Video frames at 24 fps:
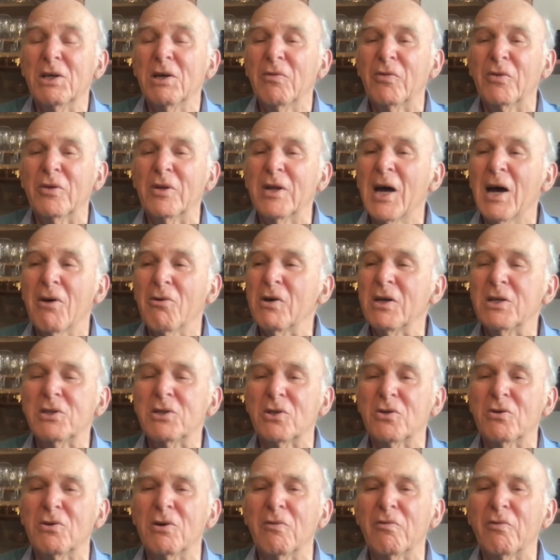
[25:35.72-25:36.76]
even now he's
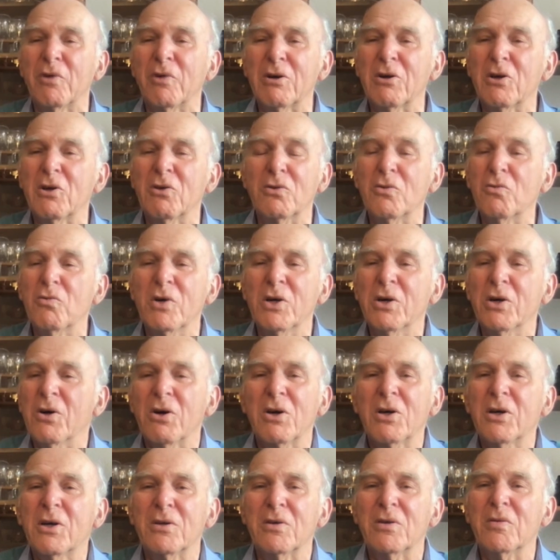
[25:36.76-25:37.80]
doing very good
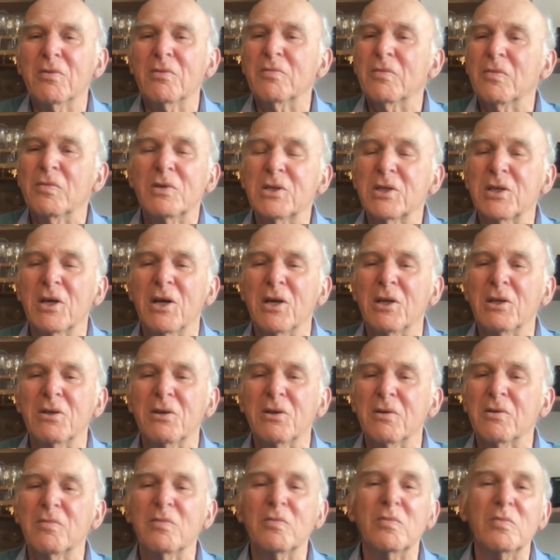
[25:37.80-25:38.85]
work and
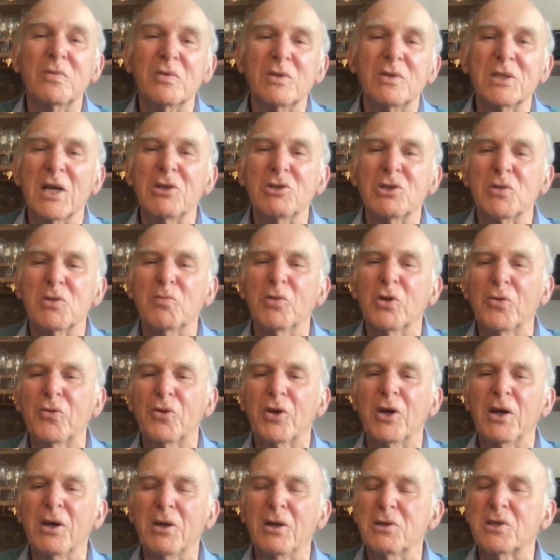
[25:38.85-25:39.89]
saying sensible
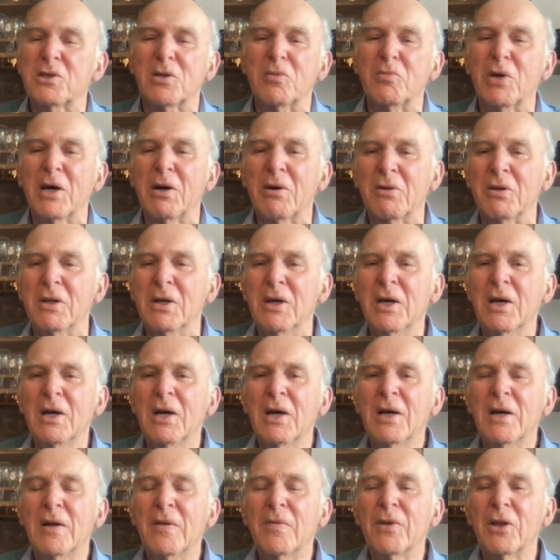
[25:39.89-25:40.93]
things about
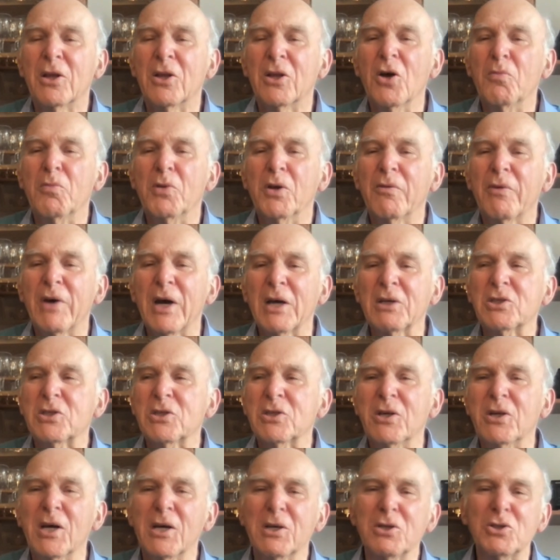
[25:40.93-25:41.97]
global
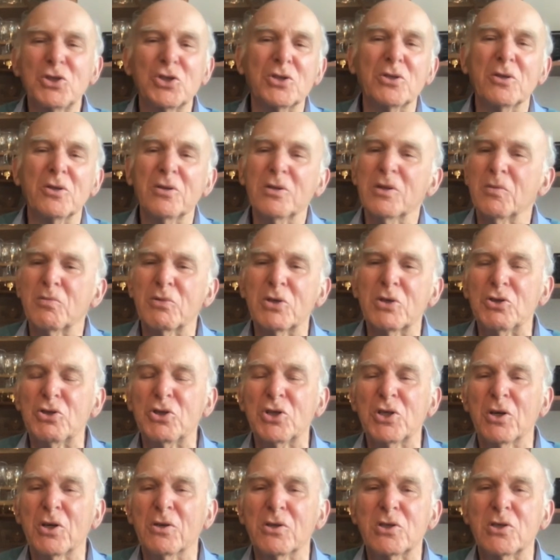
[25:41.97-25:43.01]
vaccination, the
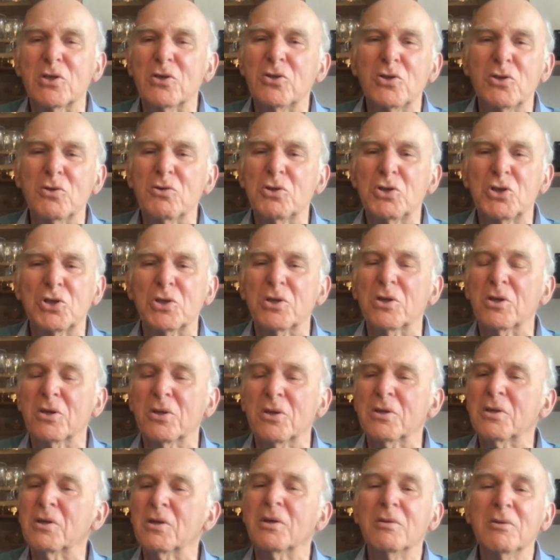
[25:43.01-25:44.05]
British
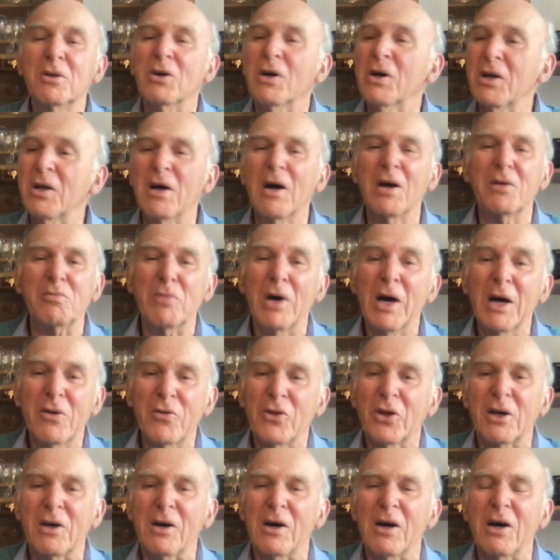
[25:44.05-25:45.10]
Constitution, you know, and I admire
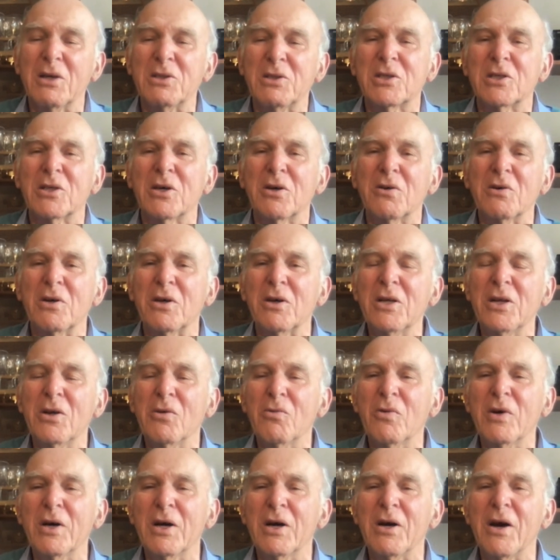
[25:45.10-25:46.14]
the guy. So in a
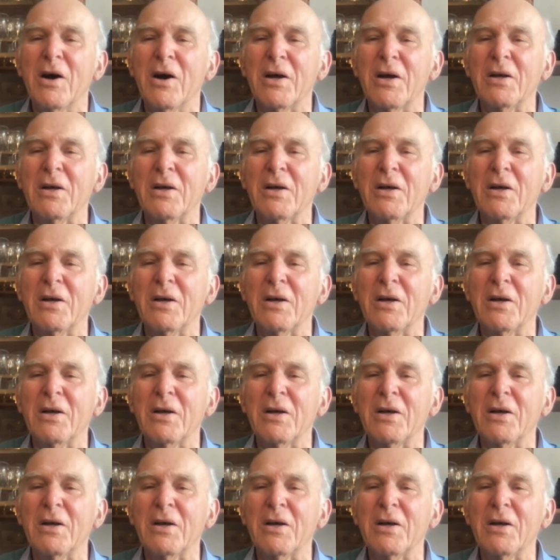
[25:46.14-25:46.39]
way,